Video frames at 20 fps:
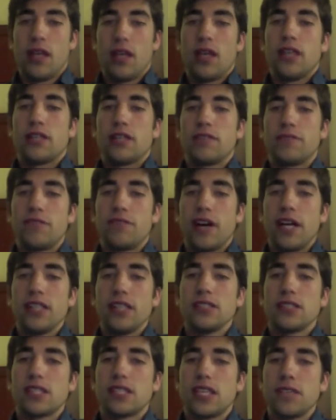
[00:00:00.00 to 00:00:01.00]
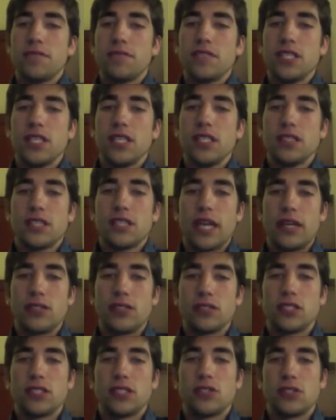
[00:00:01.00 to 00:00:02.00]
defines gifted and
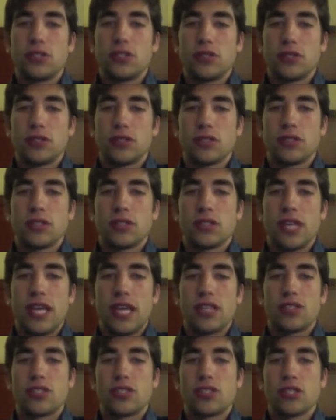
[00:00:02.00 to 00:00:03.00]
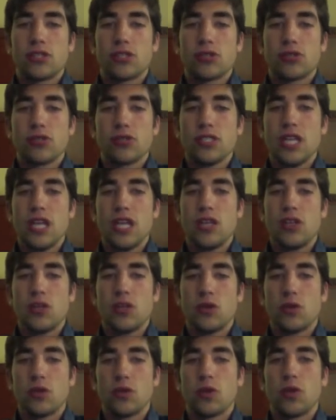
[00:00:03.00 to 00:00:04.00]
talented students as children and
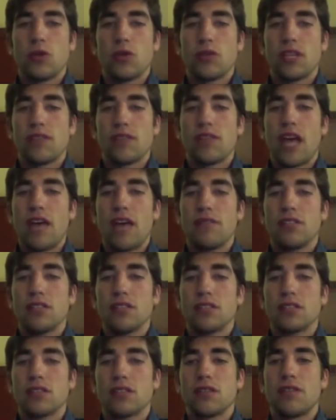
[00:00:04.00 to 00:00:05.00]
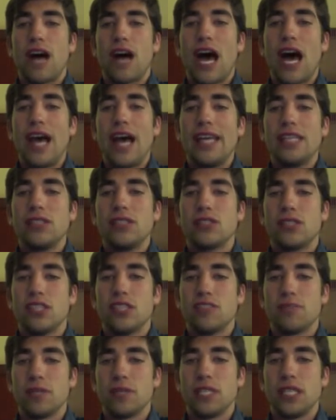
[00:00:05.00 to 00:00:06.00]
youth who give evidence of high
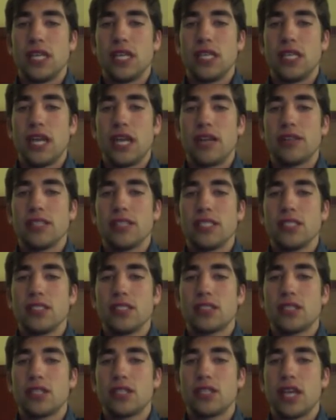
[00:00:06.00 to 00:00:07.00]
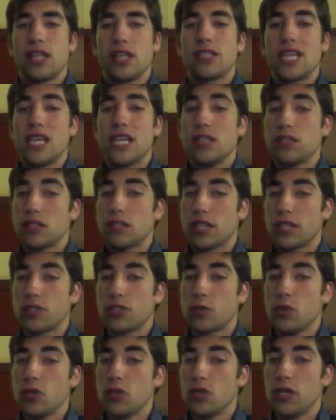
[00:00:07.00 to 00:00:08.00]
achievement in areas such as
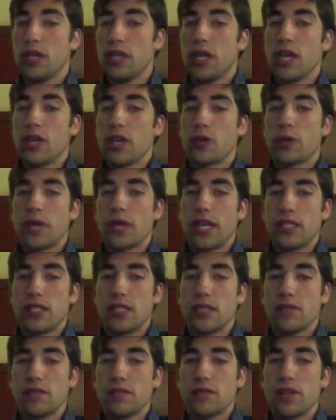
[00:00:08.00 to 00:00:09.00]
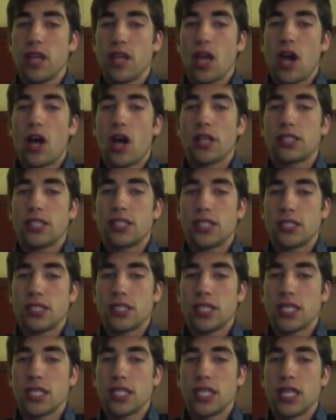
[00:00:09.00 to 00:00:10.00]
intellectual, creative,
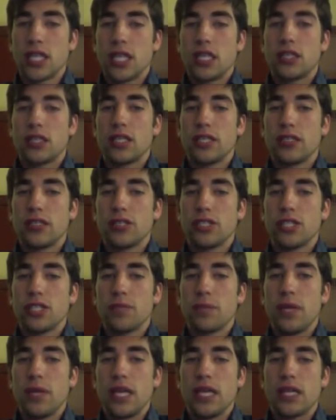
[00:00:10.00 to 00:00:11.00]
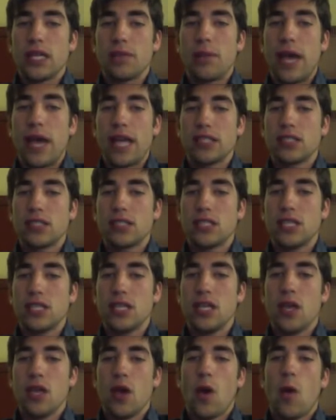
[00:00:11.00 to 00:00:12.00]
artistic, leadership
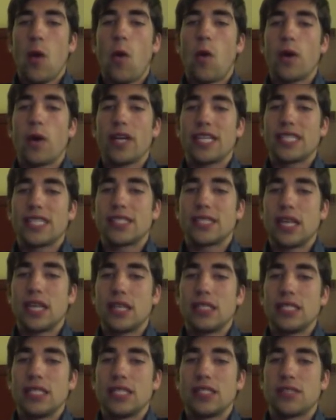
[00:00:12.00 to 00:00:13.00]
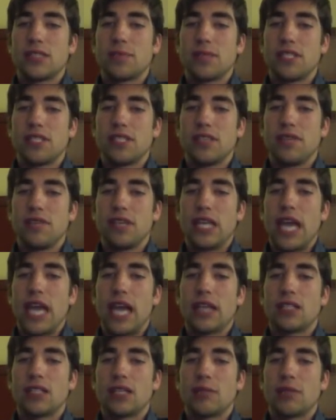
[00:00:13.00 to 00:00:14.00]
capacity, or excel in specific
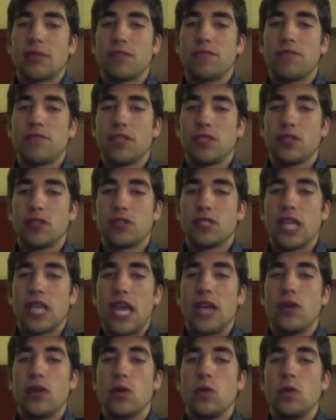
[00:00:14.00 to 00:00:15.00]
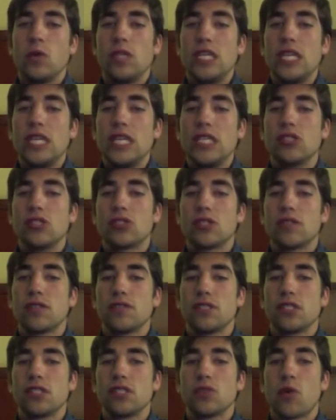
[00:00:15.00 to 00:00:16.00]
academic fields and who need
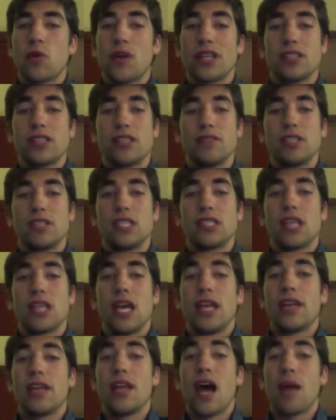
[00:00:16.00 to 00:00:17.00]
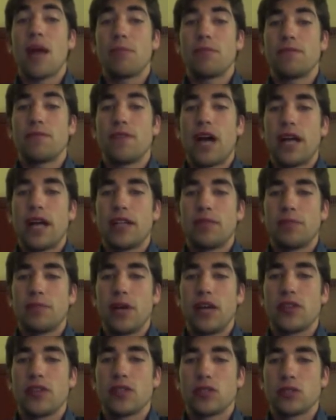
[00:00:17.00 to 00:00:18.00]
services or activities not provided
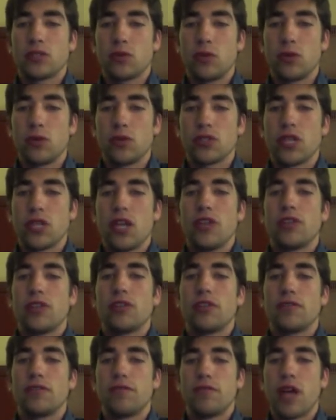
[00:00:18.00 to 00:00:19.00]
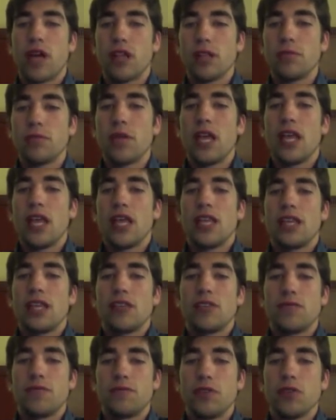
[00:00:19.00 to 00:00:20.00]
by the schools to
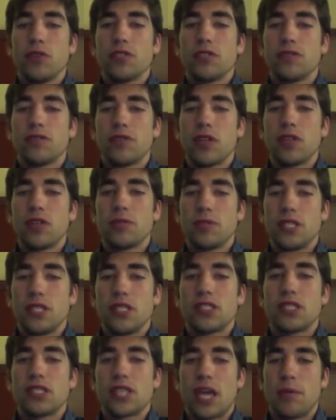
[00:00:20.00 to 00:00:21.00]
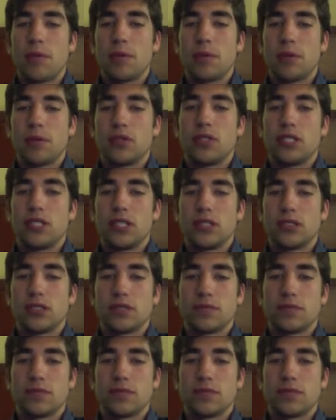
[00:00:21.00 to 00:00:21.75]
fully develop these capabilities.